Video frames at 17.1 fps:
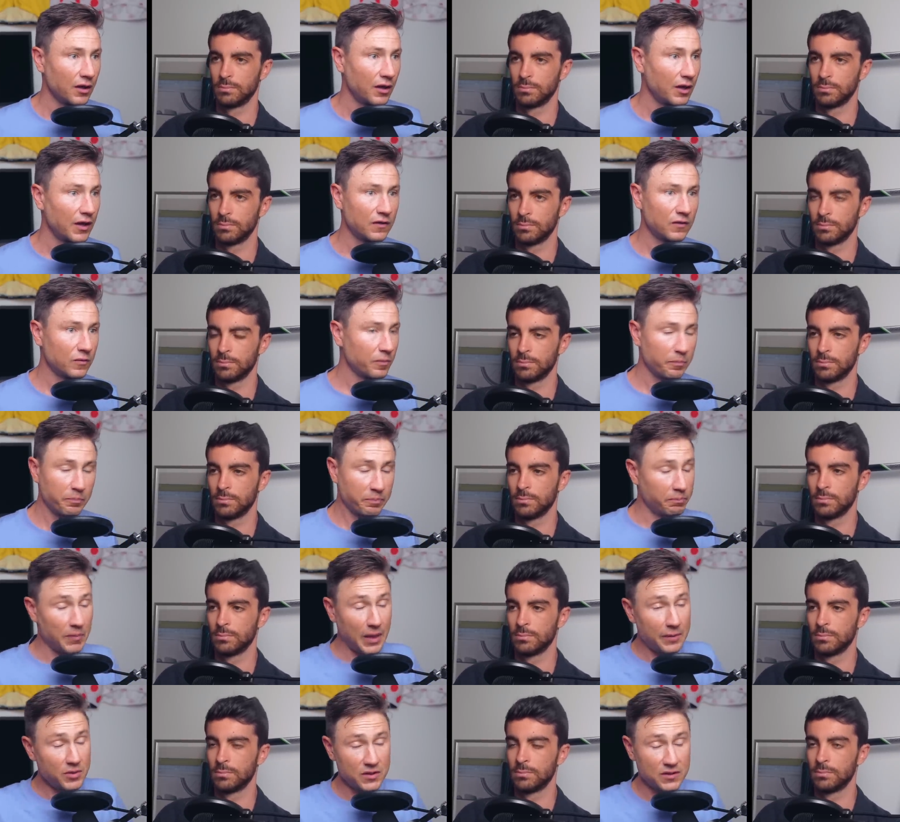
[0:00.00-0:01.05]
Speaker 1: it's
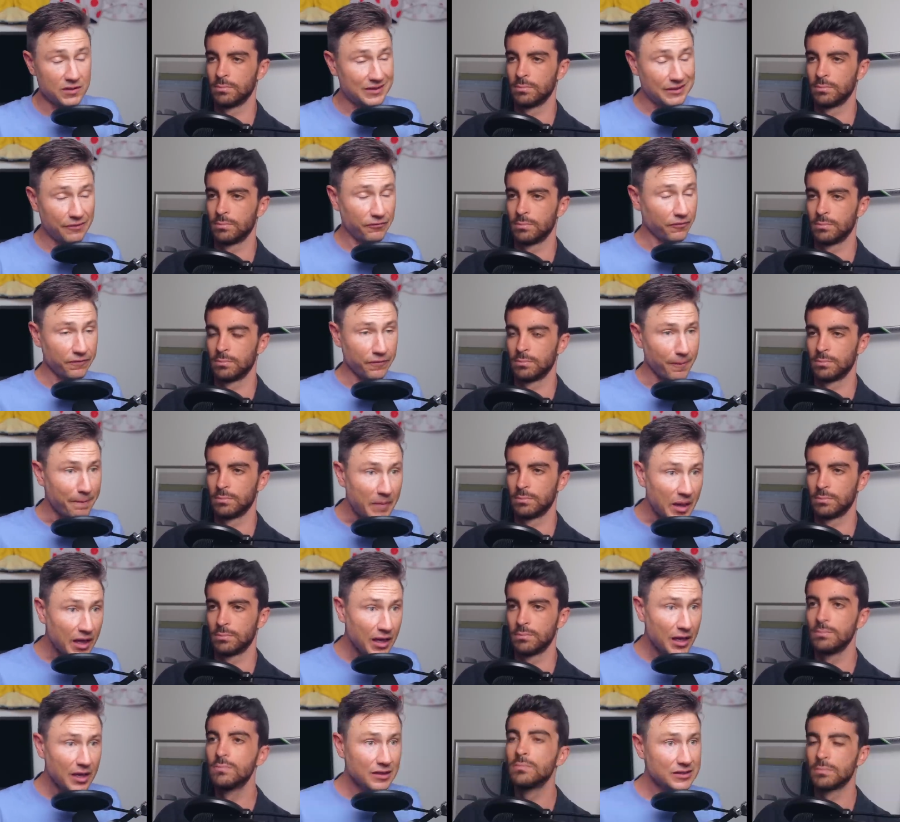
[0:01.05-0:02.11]
maybe it's different for
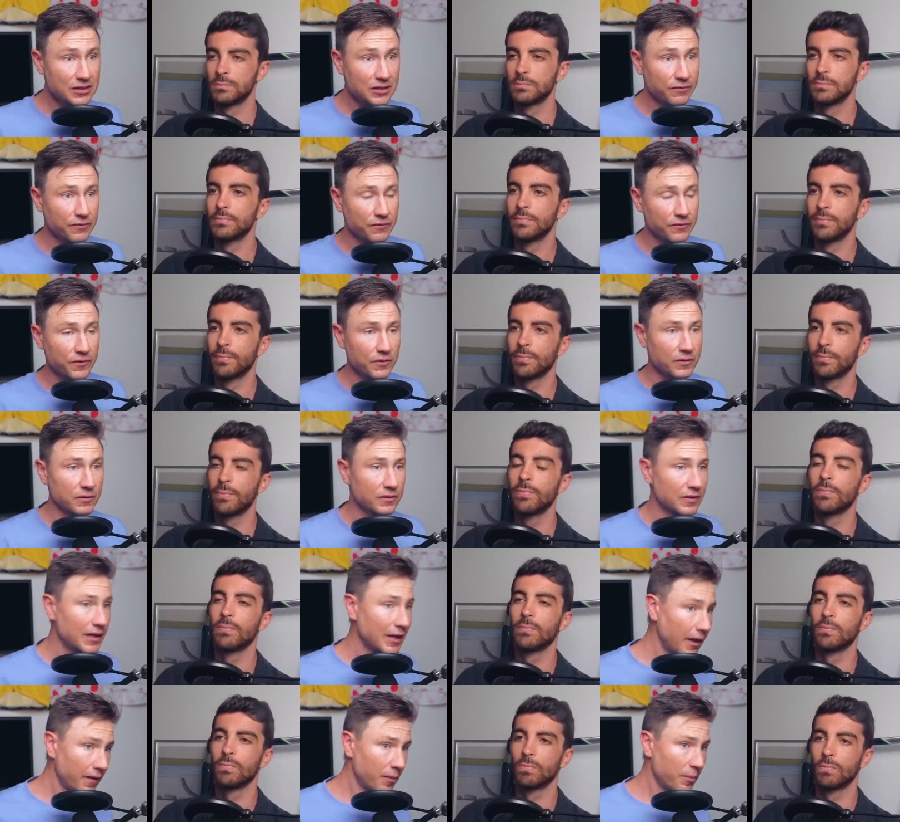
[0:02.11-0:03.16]
me, it's different for
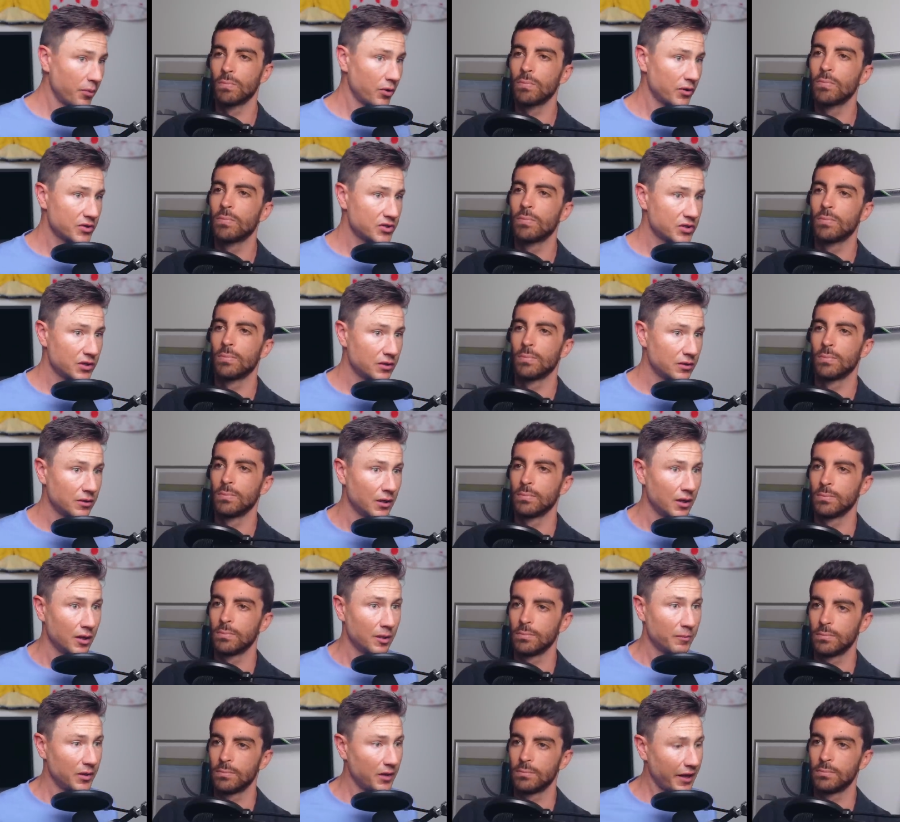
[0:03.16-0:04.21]
the other person
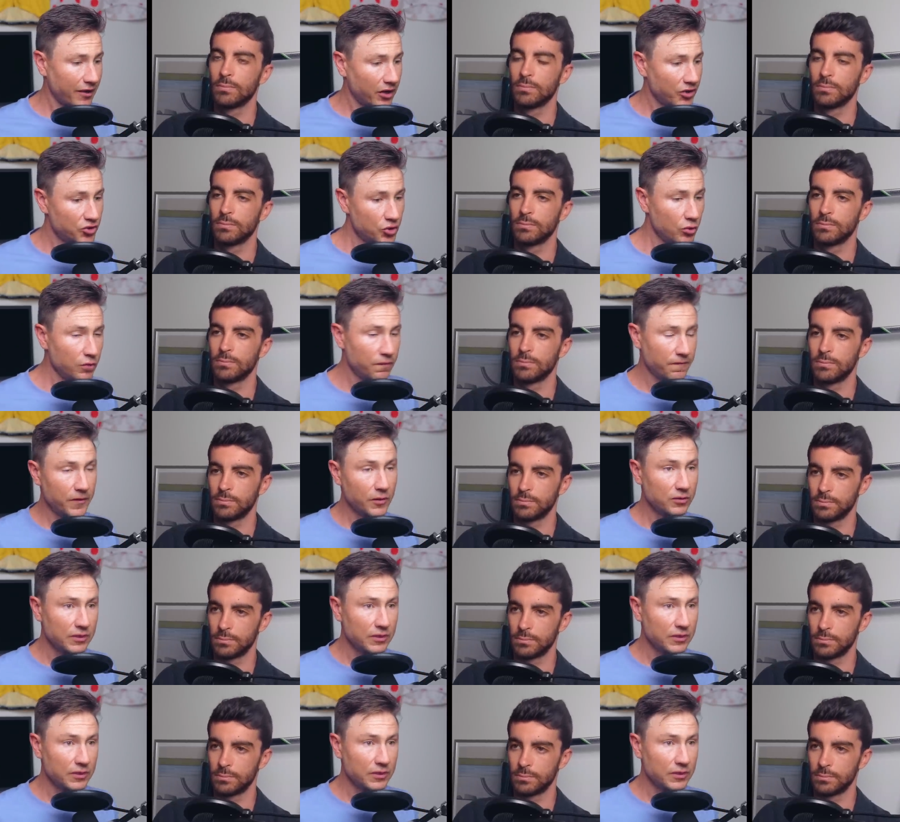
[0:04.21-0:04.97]
but like I do feel